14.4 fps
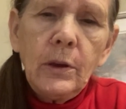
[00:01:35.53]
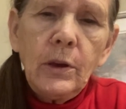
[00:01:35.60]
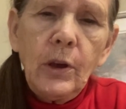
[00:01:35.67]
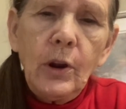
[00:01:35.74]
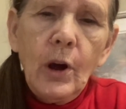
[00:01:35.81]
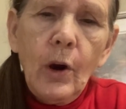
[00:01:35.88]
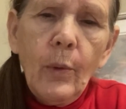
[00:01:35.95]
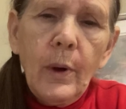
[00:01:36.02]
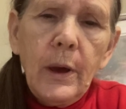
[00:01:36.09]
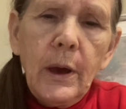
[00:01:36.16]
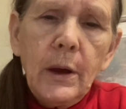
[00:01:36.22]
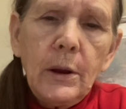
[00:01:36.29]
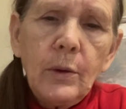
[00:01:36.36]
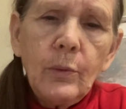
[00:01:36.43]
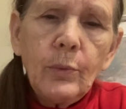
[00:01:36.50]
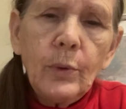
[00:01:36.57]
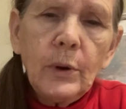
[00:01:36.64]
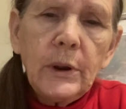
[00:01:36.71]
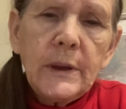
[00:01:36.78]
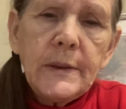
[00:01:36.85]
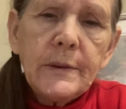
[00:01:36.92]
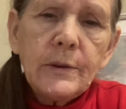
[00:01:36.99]
you know, it
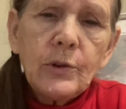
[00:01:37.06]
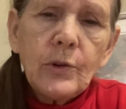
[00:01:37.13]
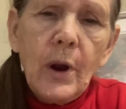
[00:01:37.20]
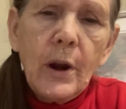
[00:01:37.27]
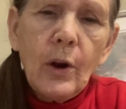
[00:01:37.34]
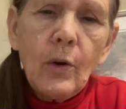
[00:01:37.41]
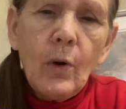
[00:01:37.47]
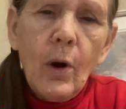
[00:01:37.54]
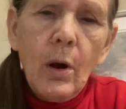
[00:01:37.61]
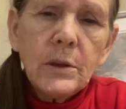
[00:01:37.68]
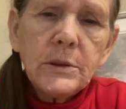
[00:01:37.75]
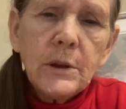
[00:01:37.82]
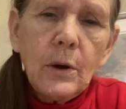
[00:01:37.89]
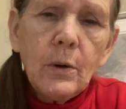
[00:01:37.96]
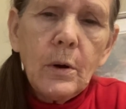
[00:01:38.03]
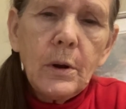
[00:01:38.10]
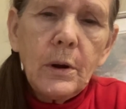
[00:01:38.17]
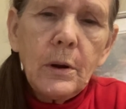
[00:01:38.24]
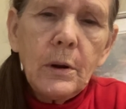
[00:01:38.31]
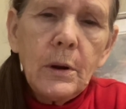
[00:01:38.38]
really straight across on